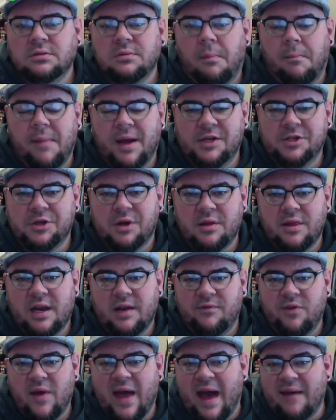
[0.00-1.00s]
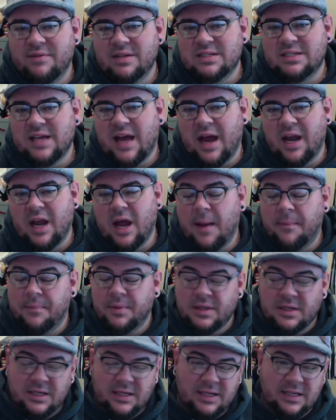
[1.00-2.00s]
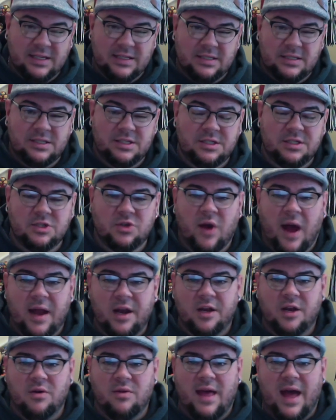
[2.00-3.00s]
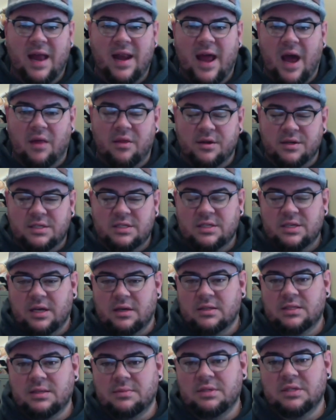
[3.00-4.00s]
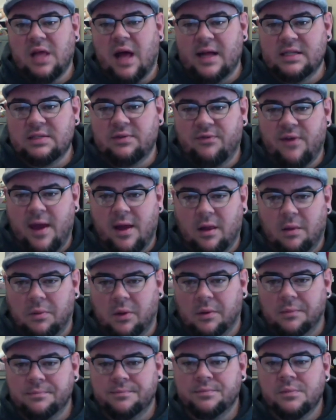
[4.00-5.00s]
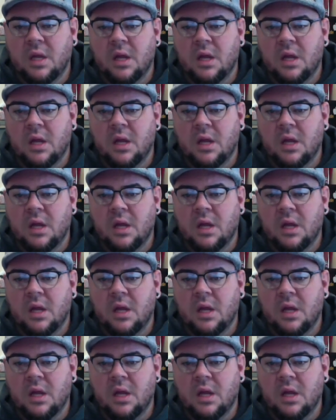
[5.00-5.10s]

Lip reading: Make sure that if you haven't signed up, you try to do that now. There's still some slots available.